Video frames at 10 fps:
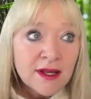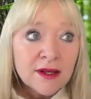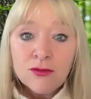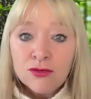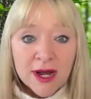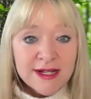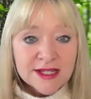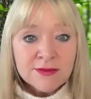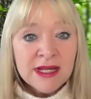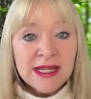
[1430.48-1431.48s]
write
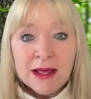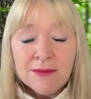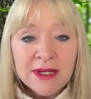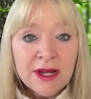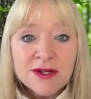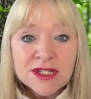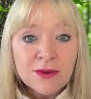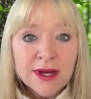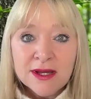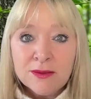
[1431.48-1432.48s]
to me, let me know so
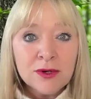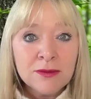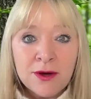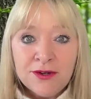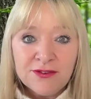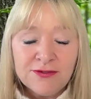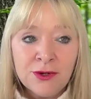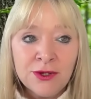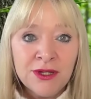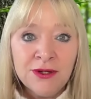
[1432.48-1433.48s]
I can promote it for
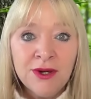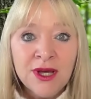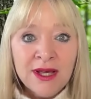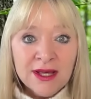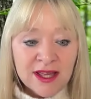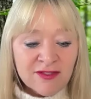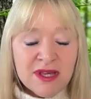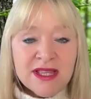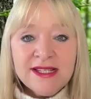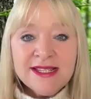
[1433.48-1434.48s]
you. Give me
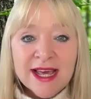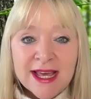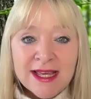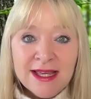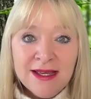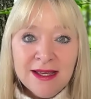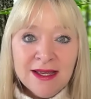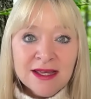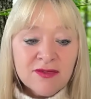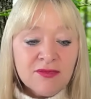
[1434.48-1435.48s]
the day,
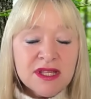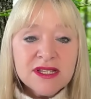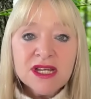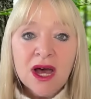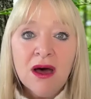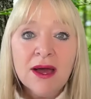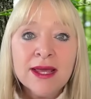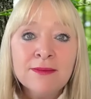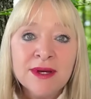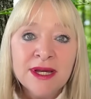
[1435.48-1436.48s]
give me the
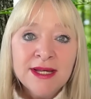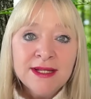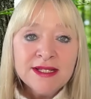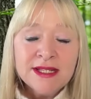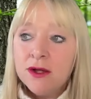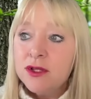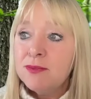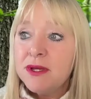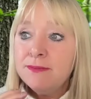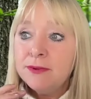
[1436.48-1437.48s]
time, tell the
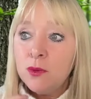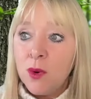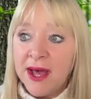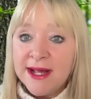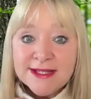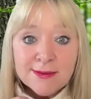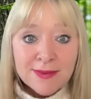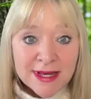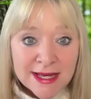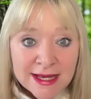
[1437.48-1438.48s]
people where to
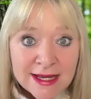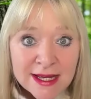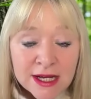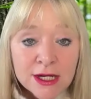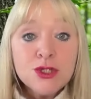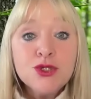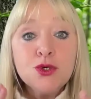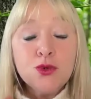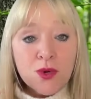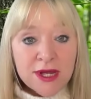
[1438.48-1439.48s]
be to
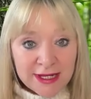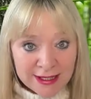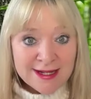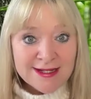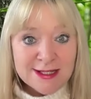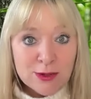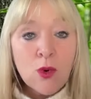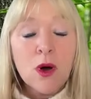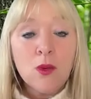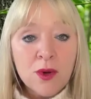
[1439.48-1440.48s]
witness
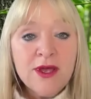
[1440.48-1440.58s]
what we